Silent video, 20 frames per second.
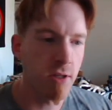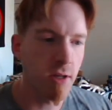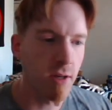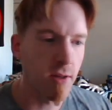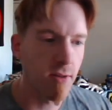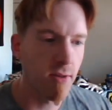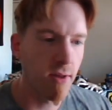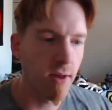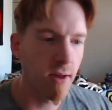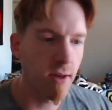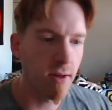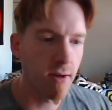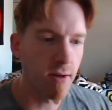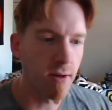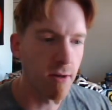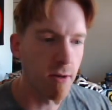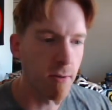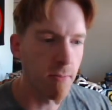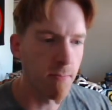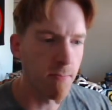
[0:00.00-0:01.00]
I think
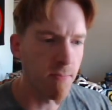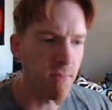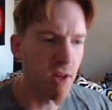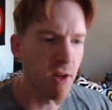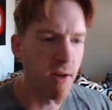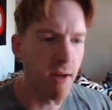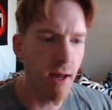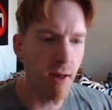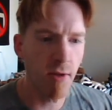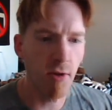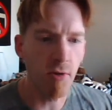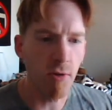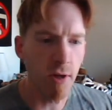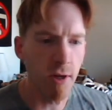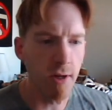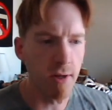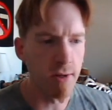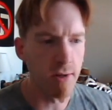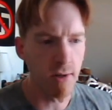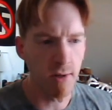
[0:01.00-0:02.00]
the
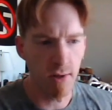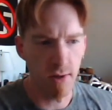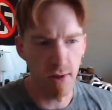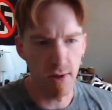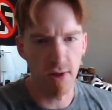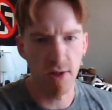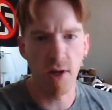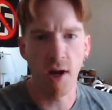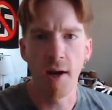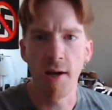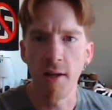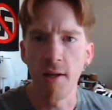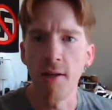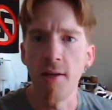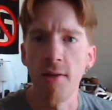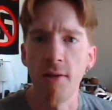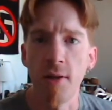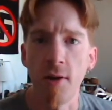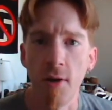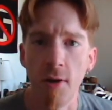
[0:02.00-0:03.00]
Netherlands is cited
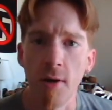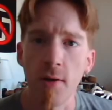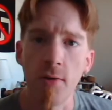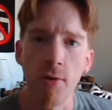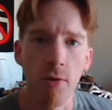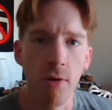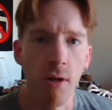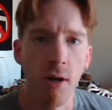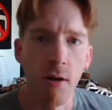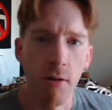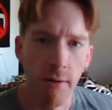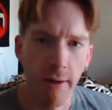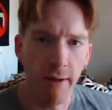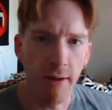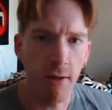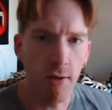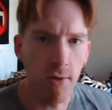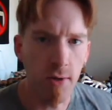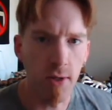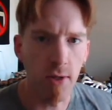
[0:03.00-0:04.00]
in the article that I'll
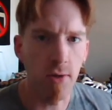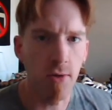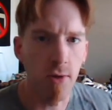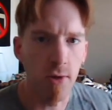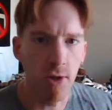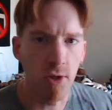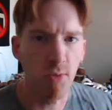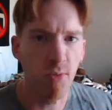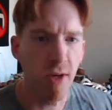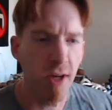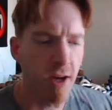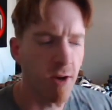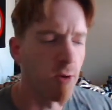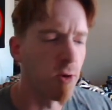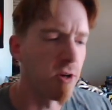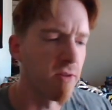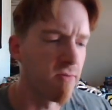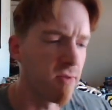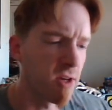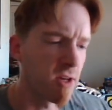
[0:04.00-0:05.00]
link you to as being
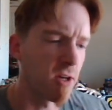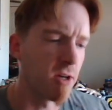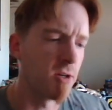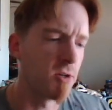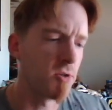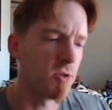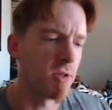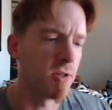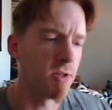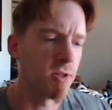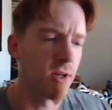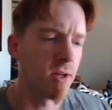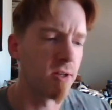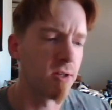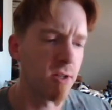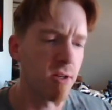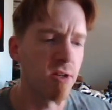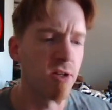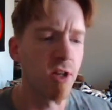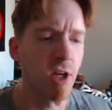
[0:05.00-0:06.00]
one of the countries that is
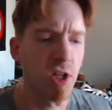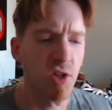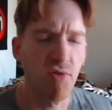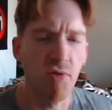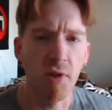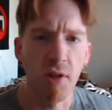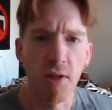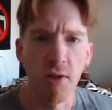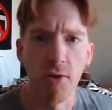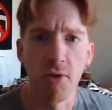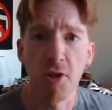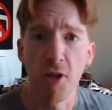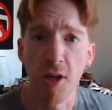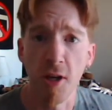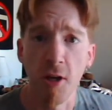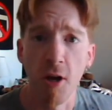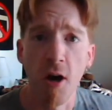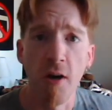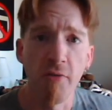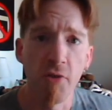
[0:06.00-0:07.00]
successfully using
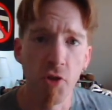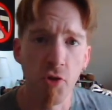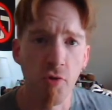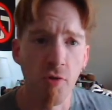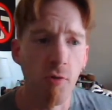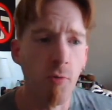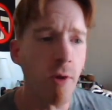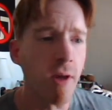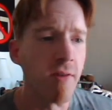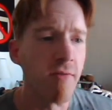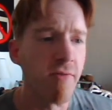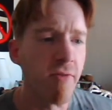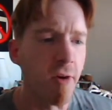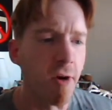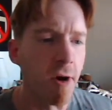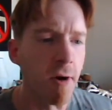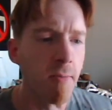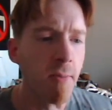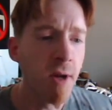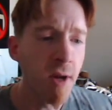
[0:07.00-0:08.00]
an offshore wind
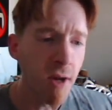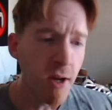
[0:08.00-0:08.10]
farm,